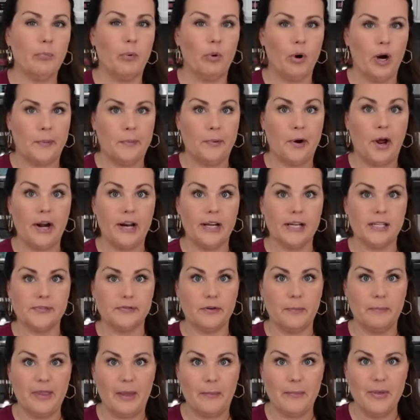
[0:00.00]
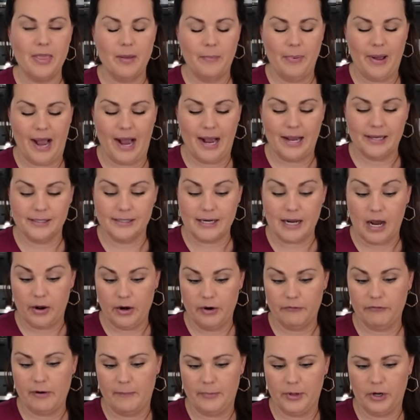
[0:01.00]
pork products from them in the past
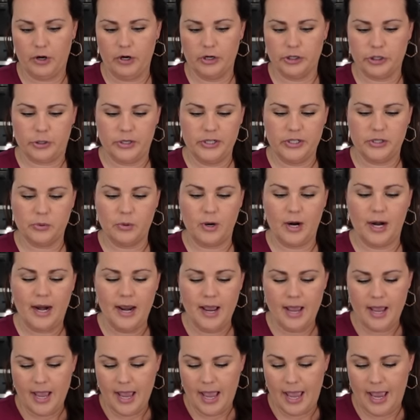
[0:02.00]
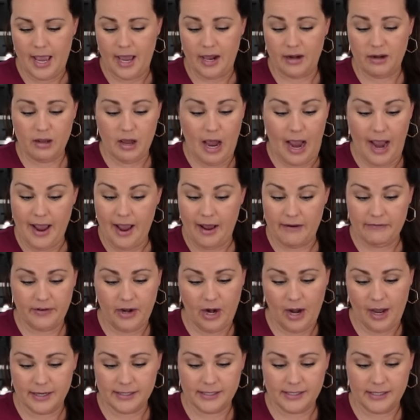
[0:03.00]
uh, from the grocery store and I have
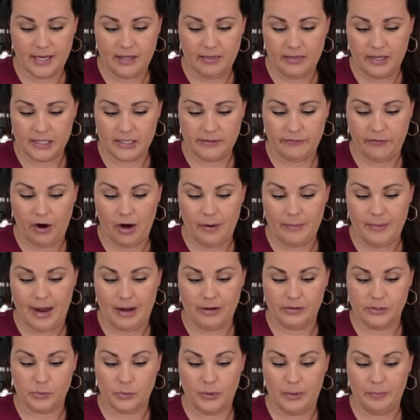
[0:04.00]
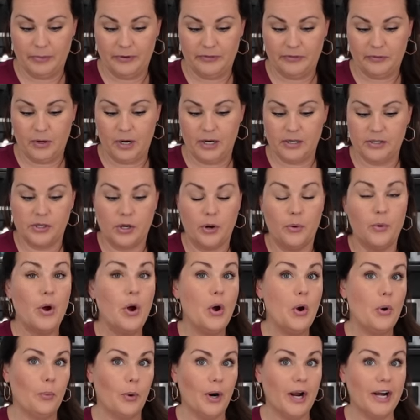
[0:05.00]
not seen this farmhouse one before. So
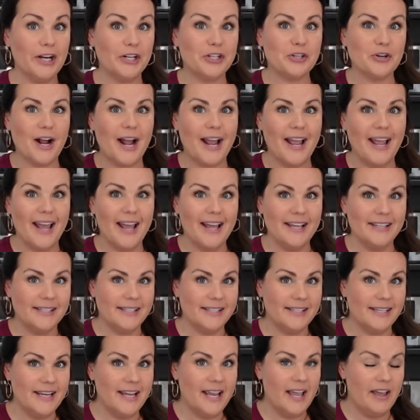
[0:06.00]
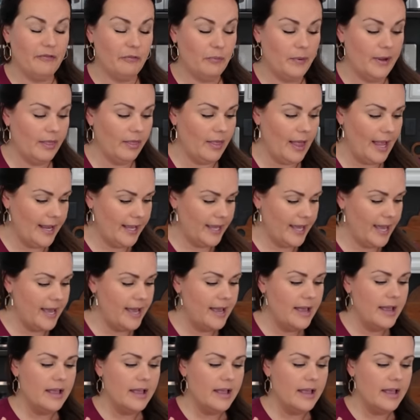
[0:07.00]
we're gonna try it and see if we like it.